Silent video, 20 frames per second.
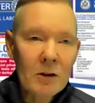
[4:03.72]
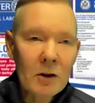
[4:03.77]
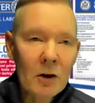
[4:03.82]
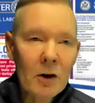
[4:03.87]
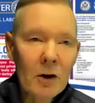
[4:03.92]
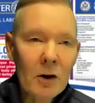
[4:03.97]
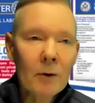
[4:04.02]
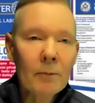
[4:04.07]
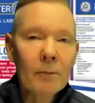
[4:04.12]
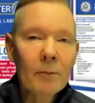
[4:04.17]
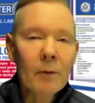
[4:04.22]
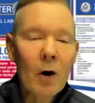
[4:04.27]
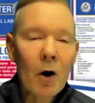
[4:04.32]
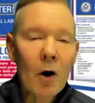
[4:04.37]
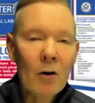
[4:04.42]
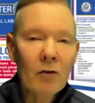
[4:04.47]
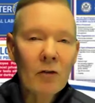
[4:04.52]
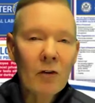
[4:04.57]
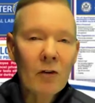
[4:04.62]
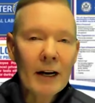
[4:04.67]
are
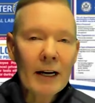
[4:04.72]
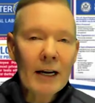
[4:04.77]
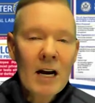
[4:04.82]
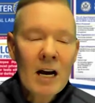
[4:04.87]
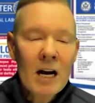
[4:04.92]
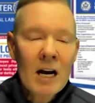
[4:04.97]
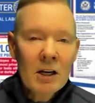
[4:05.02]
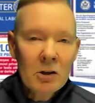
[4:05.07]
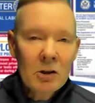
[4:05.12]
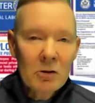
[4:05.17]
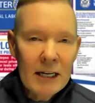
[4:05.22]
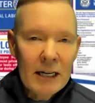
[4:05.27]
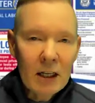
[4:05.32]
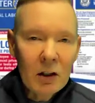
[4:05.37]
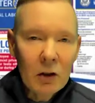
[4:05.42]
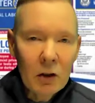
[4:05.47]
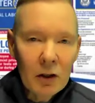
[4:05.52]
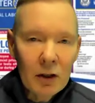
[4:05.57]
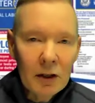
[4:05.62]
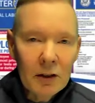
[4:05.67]
offering. So take a
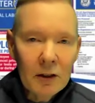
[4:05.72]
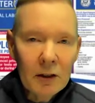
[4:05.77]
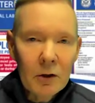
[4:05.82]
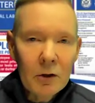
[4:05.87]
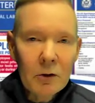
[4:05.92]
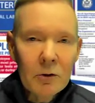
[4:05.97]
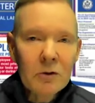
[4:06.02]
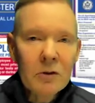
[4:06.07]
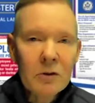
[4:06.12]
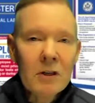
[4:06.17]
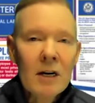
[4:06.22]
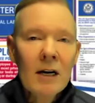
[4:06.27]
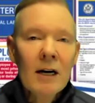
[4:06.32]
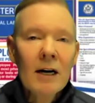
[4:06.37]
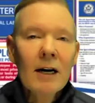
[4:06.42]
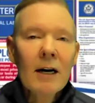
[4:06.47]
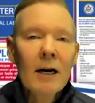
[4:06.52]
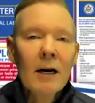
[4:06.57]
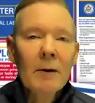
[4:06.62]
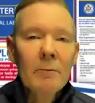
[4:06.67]
look at those,
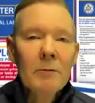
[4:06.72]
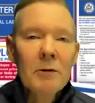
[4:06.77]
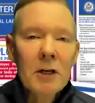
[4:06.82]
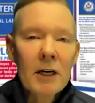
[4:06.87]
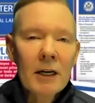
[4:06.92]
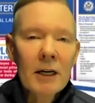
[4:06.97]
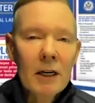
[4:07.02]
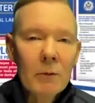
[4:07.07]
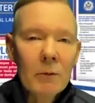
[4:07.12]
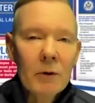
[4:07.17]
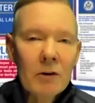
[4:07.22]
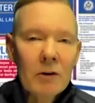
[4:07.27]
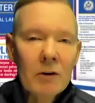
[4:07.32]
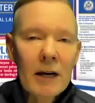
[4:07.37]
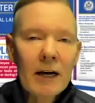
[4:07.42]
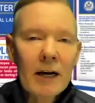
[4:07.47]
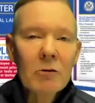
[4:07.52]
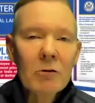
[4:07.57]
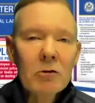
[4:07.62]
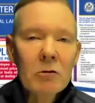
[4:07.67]
check in with your
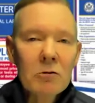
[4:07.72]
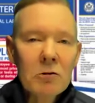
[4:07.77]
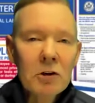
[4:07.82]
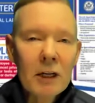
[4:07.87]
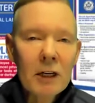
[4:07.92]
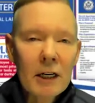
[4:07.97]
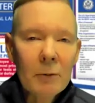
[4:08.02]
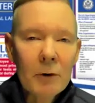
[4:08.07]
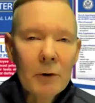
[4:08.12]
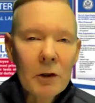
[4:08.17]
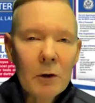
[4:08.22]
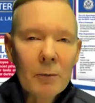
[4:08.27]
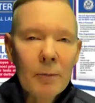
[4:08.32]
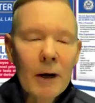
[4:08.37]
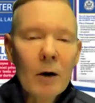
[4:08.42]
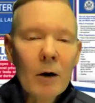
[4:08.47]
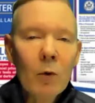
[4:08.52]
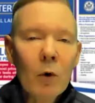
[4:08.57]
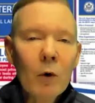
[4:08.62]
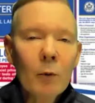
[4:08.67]
counsel, check in with your
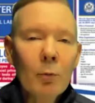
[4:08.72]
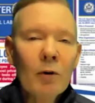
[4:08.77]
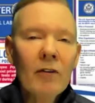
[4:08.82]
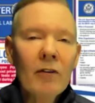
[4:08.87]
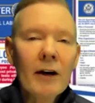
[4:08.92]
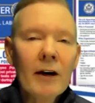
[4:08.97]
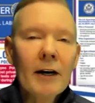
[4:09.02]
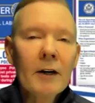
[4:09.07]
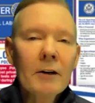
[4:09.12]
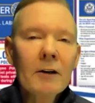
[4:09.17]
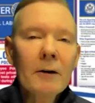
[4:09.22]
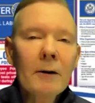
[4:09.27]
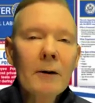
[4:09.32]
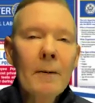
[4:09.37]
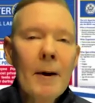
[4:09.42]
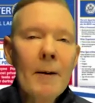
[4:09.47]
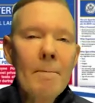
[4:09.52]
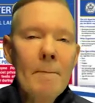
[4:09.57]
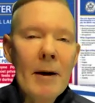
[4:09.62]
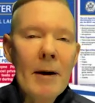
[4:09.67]
payroll provider,
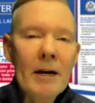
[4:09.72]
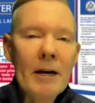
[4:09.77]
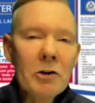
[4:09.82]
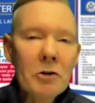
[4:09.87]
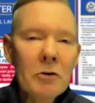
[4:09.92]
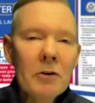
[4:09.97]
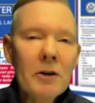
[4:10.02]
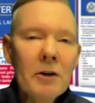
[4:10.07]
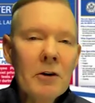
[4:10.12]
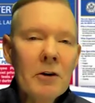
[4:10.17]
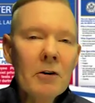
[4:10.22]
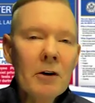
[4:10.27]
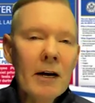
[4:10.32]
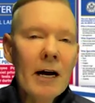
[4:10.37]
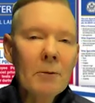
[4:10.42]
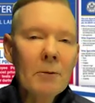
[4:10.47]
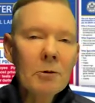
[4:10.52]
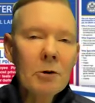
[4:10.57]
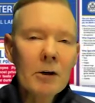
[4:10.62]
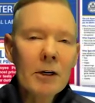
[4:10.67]
and make sure that you're
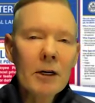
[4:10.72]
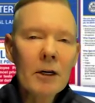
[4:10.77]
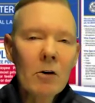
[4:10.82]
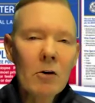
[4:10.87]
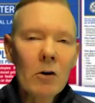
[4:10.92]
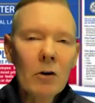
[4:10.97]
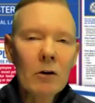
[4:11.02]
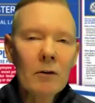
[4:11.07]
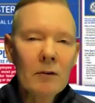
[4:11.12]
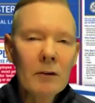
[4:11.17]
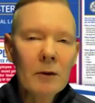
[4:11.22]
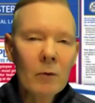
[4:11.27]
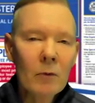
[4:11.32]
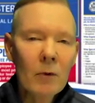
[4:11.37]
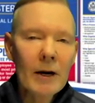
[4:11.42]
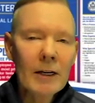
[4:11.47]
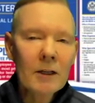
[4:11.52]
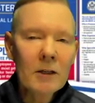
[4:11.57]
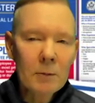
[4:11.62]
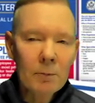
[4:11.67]
capturing all of the
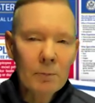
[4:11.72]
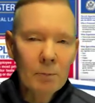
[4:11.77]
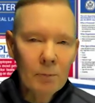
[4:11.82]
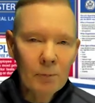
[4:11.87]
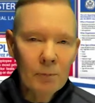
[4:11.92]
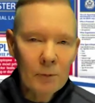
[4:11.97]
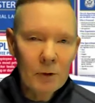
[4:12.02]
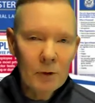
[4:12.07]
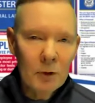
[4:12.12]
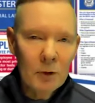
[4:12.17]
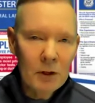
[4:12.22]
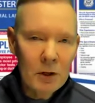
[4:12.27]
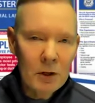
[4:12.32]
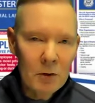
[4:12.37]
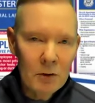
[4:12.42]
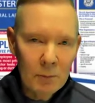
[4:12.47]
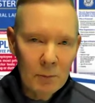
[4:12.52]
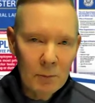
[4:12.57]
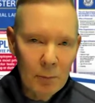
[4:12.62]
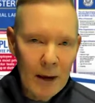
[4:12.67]
rates so that you
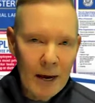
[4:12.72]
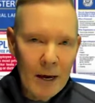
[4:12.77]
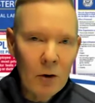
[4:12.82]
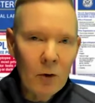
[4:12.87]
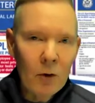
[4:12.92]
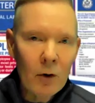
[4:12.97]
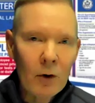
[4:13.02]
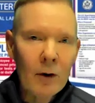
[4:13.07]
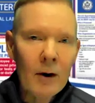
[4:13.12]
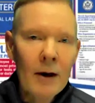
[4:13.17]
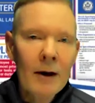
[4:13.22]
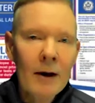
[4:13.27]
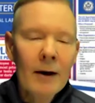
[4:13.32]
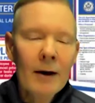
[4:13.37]
can pay your